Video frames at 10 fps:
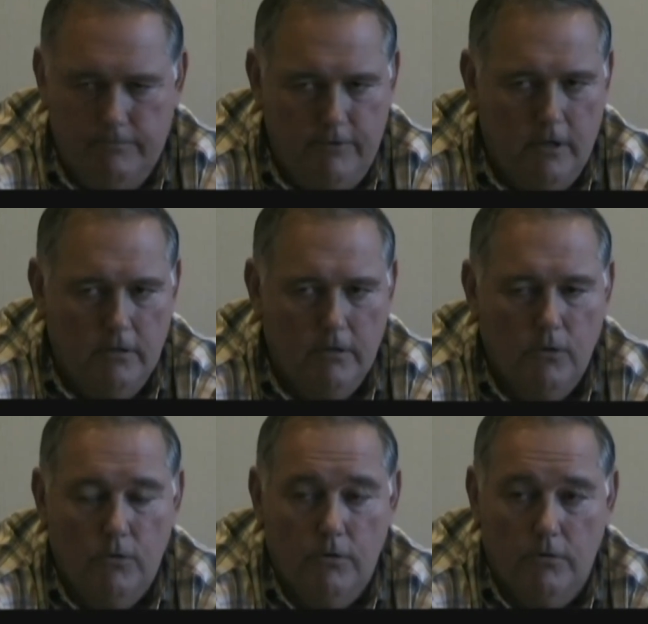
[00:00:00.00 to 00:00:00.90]
follow the
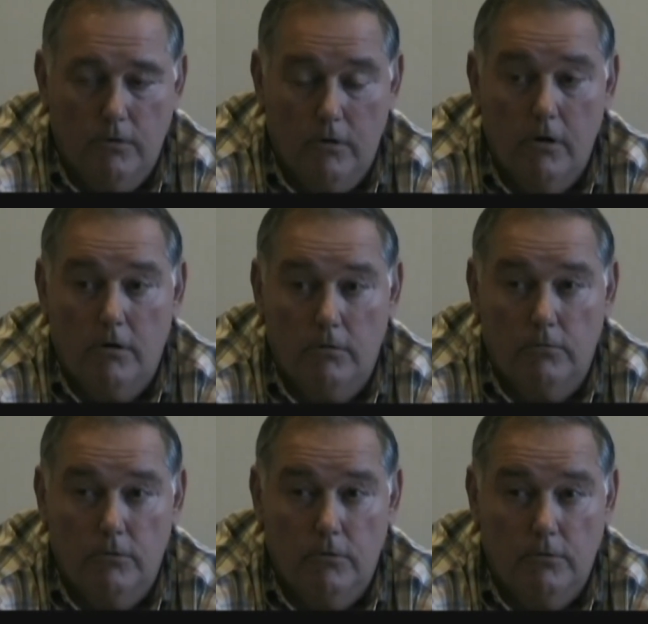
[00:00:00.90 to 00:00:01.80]
cardinal
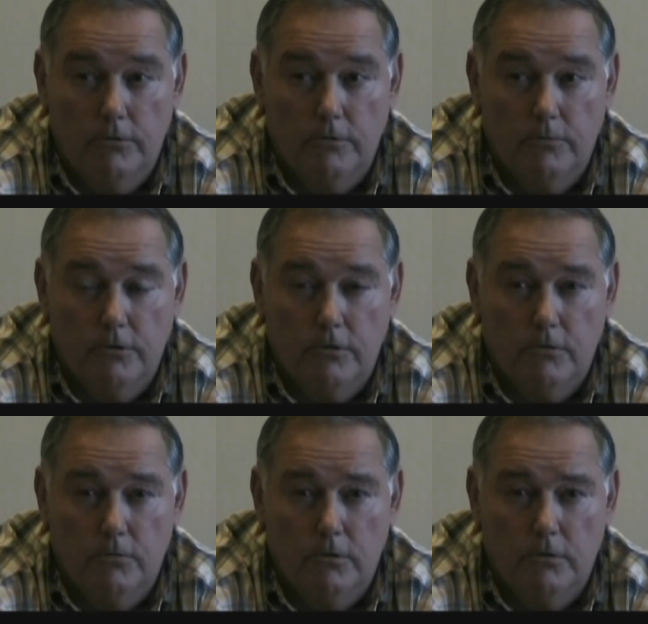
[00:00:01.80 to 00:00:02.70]
rule, which was
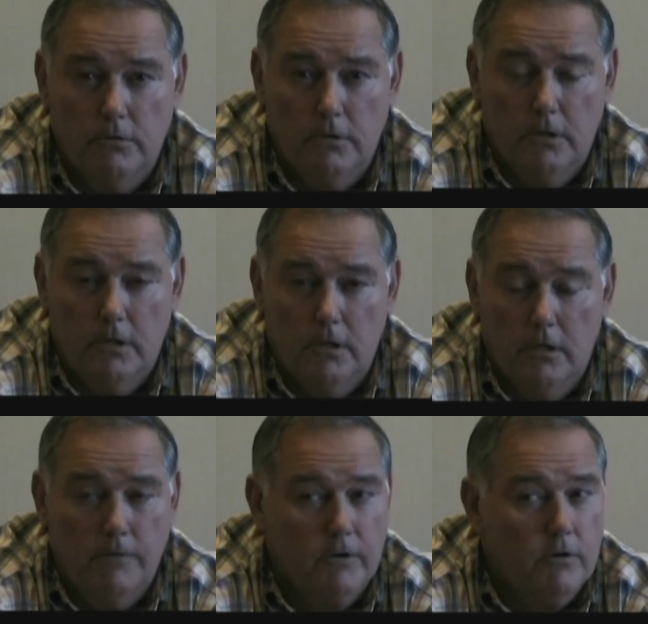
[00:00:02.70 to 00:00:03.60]
to
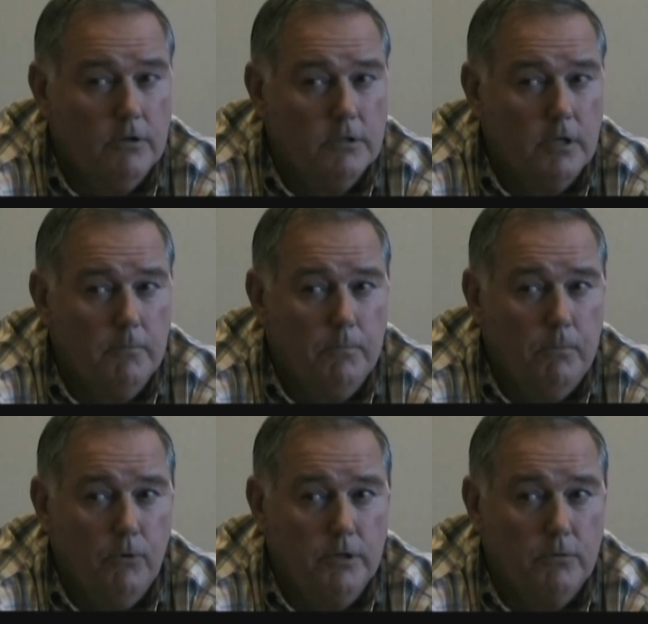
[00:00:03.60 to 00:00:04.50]
never cross the same
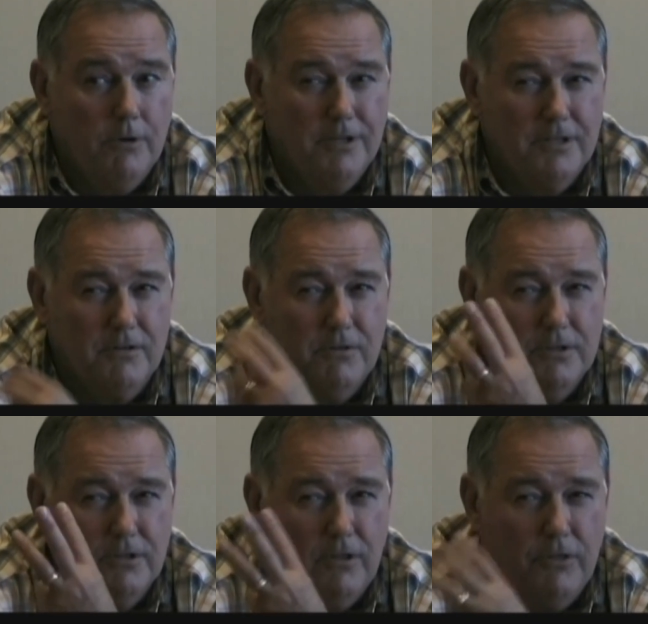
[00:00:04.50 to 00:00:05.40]
point twice. They
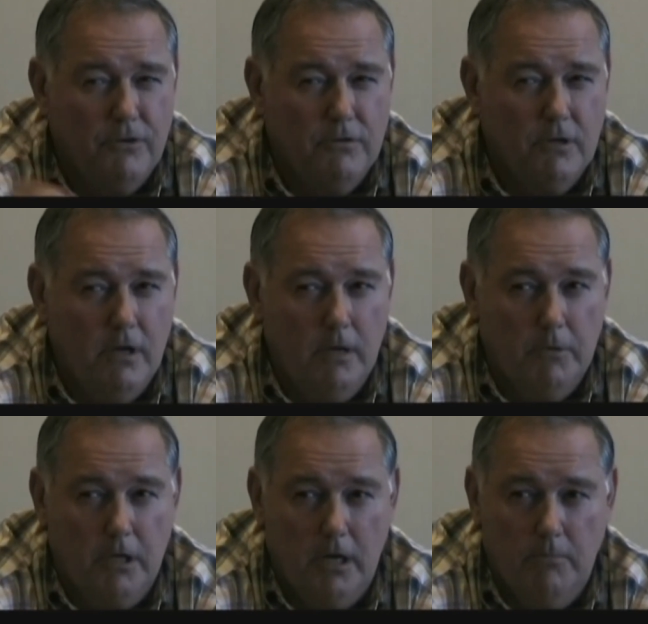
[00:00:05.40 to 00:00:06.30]
crossed it the third time.
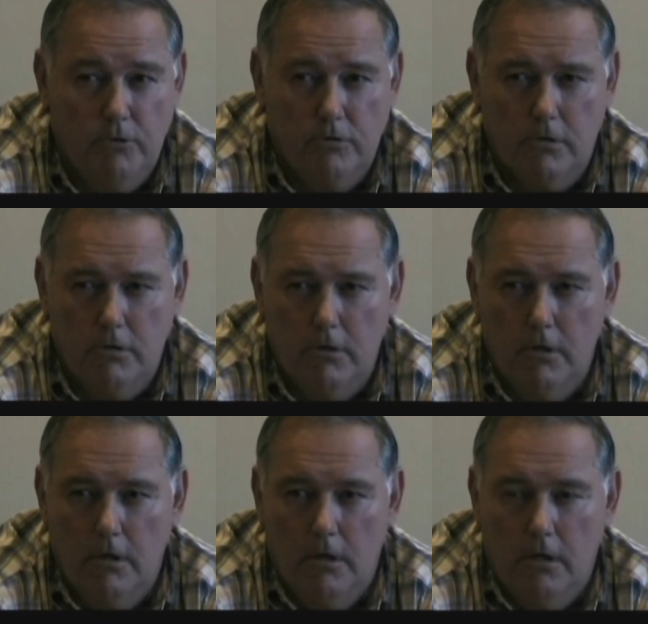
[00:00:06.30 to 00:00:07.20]
They got ambushed,
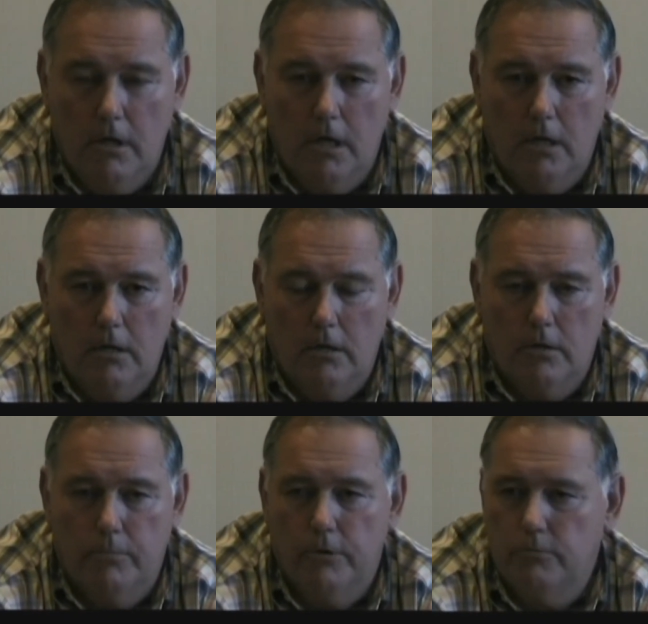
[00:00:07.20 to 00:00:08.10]
and their
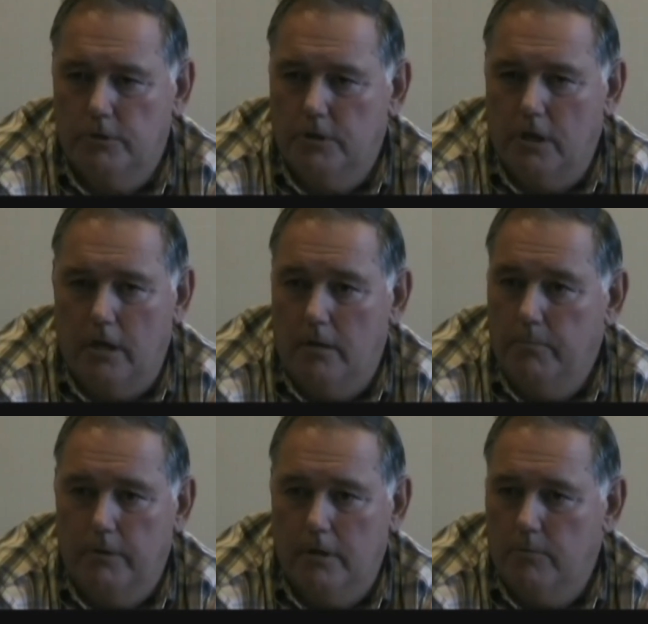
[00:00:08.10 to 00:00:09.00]
boat was shot up,
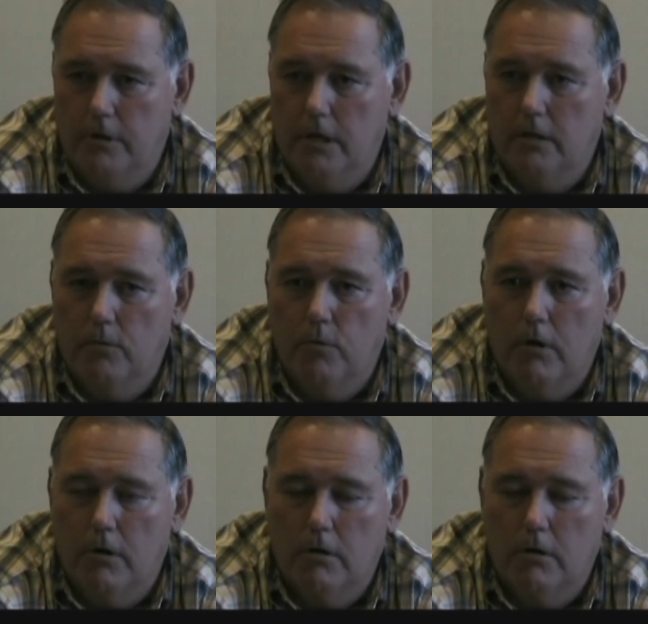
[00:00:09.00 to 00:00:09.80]
and they were dead in the water,